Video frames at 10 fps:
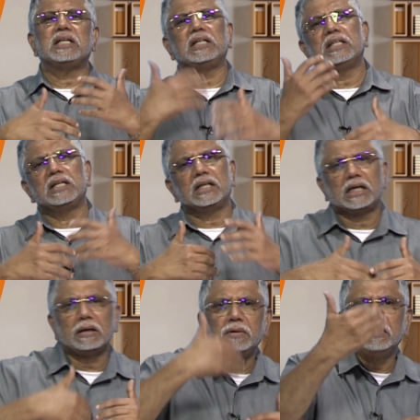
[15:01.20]
and then
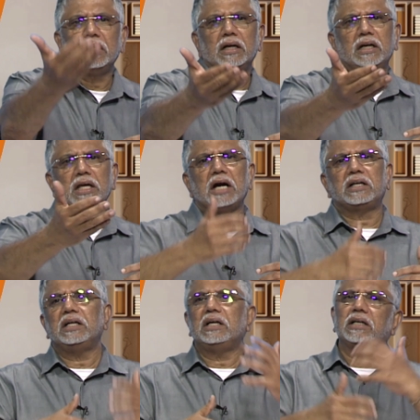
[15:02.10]
uh,
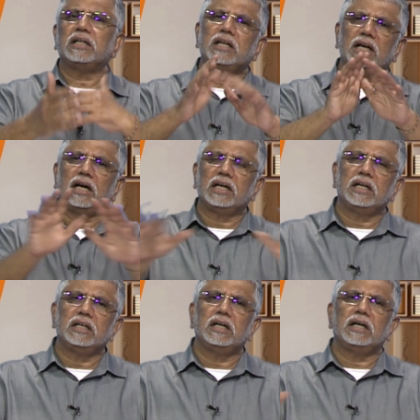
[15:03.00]
reacting it till a, uh,
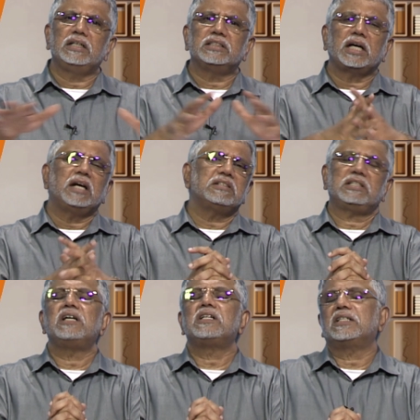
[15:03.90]
a uh, desired
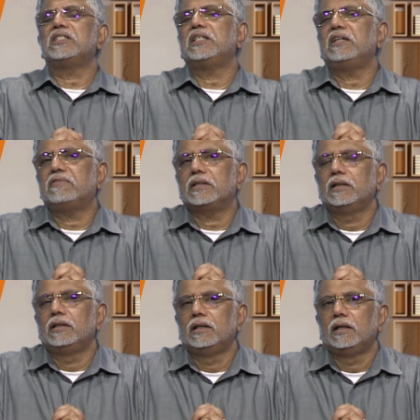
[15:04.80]
result is achieved.
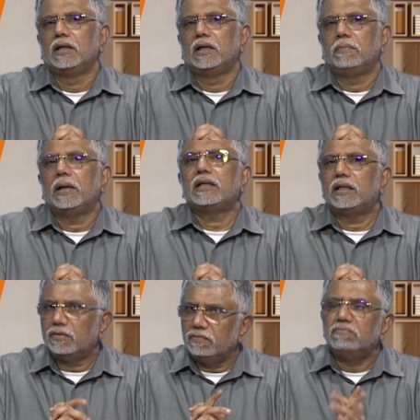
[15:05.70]
But
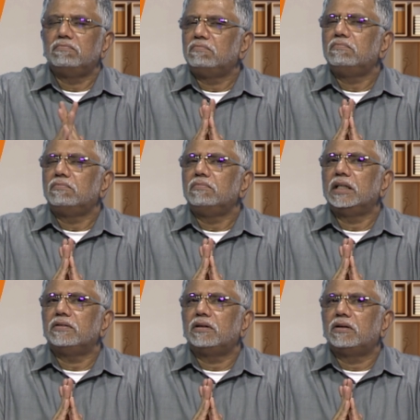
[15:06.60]

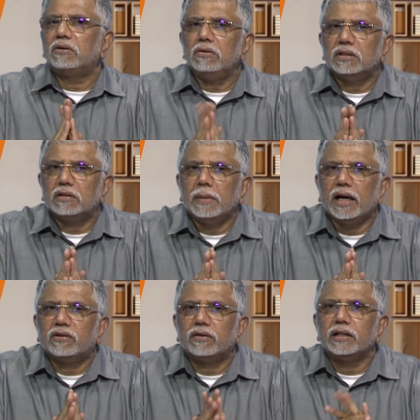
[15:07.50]
the truth of the
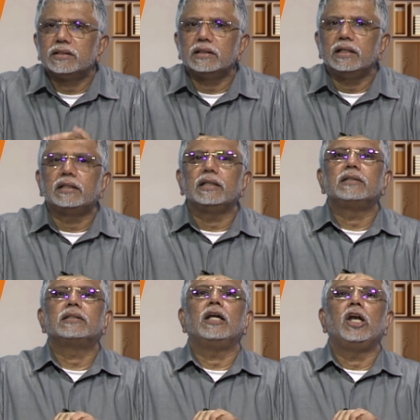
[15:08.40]
matter is it
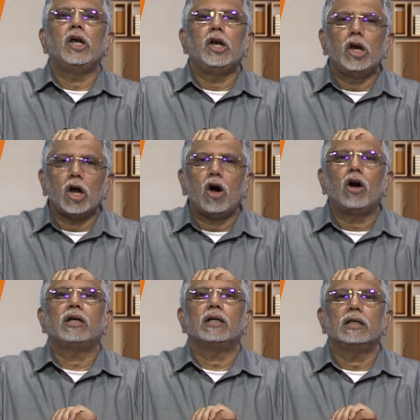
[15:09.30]
is
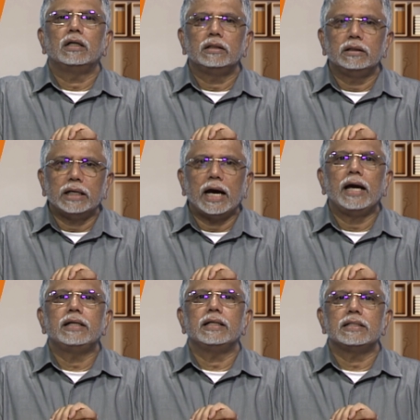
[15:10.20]
not
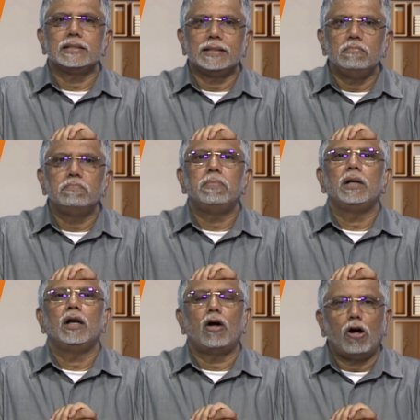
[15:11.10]
that simple
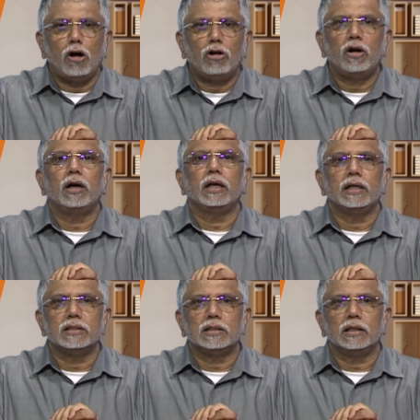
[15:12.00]
or
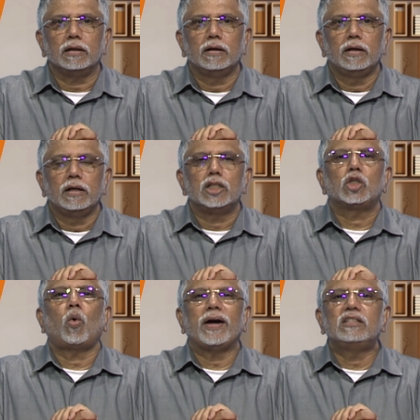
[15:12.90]
easy. It is
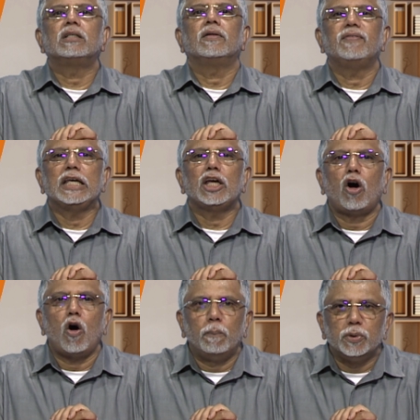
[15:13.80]
quite the
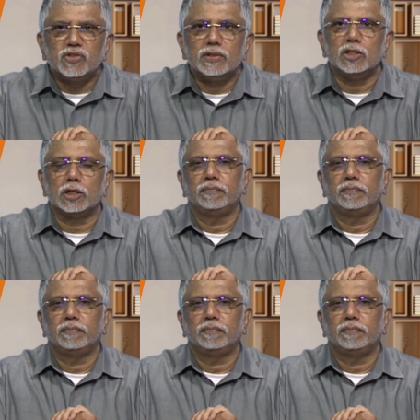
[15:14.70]
opposite.